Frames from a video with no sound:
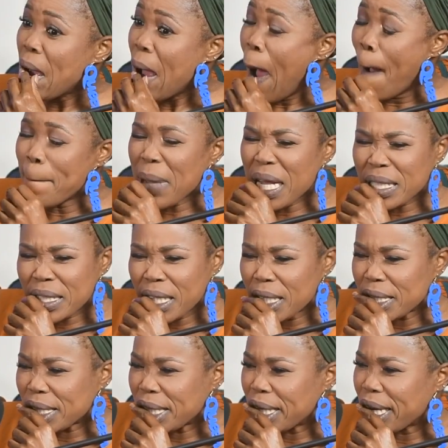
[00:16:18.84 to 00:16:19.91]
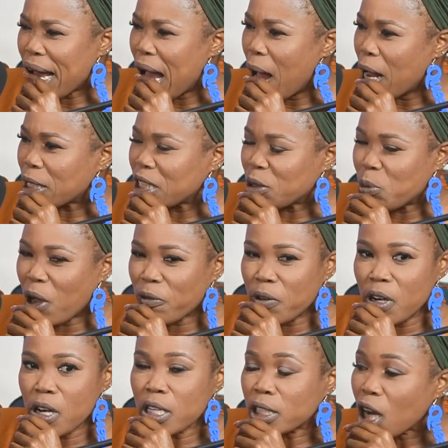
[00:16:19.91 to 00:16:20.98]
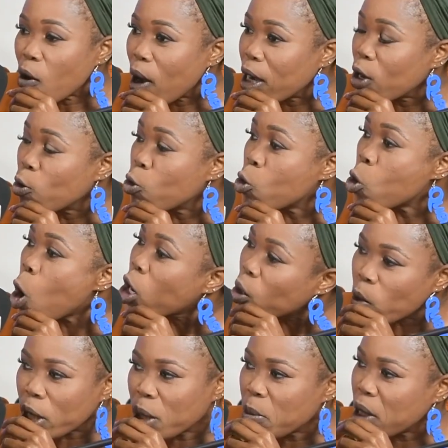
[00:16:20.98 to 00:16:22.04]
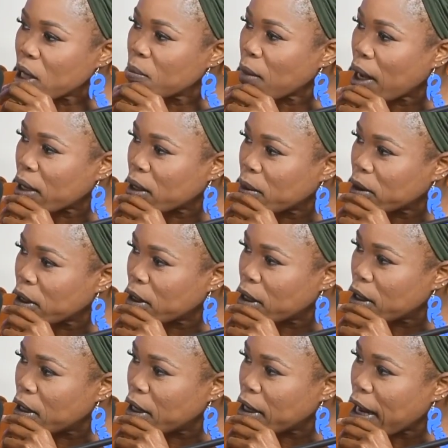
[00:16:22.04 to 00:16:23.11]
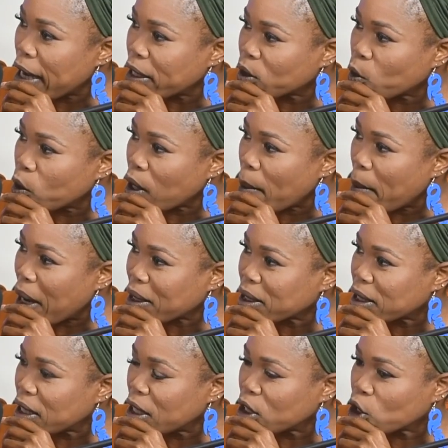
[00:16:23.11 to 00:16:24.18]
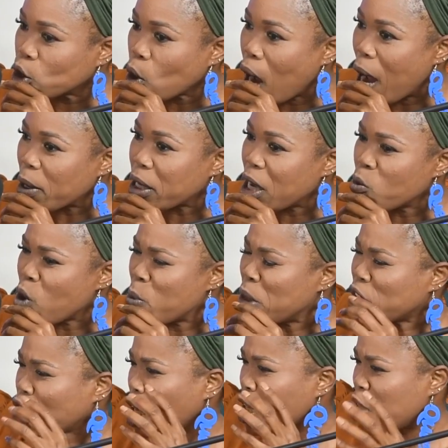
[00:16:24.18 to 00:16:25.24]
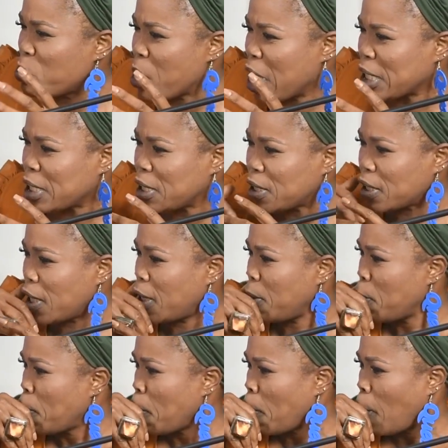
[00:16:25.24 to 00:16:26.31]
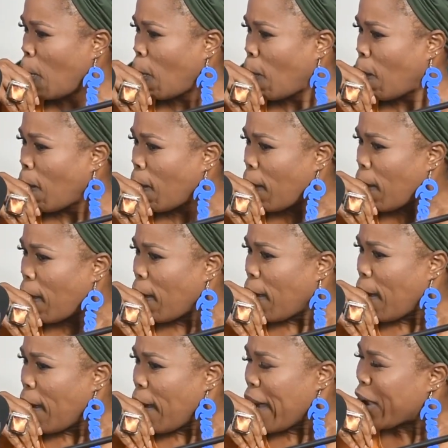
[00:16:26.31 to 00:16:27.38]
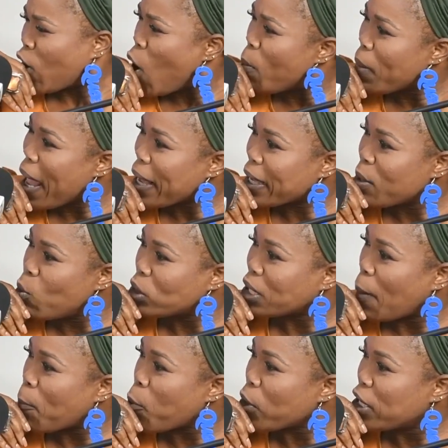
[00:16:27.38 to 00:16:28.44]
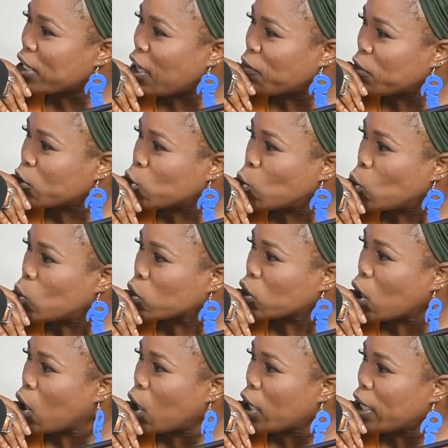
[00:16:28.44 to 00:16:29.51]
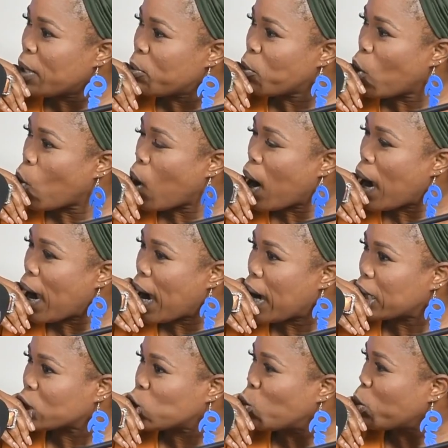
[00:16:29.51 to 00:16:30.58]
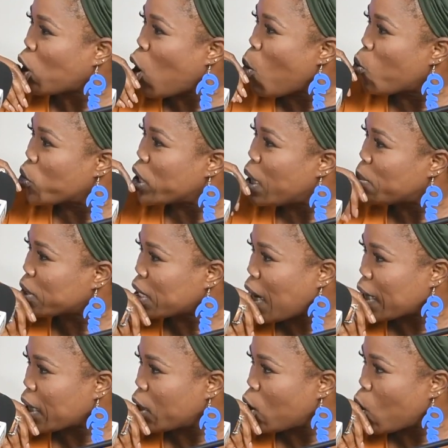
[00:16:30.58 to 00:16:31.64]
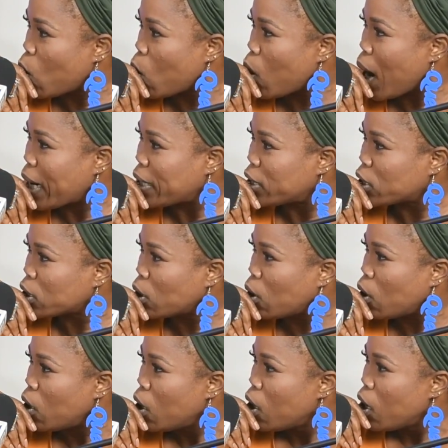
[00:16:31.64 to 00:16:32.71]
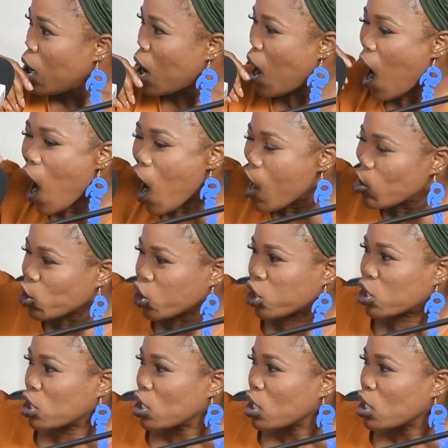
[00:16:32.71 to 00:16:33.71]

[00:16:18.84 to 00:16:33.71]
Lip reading: I mean, I tell you, so the artist, me have to literally run where the big man, the night run a backstage to, and then when me check it, me have to say, it come like he was a predator for true, so him no want to come with them song they know, and it's so harsh.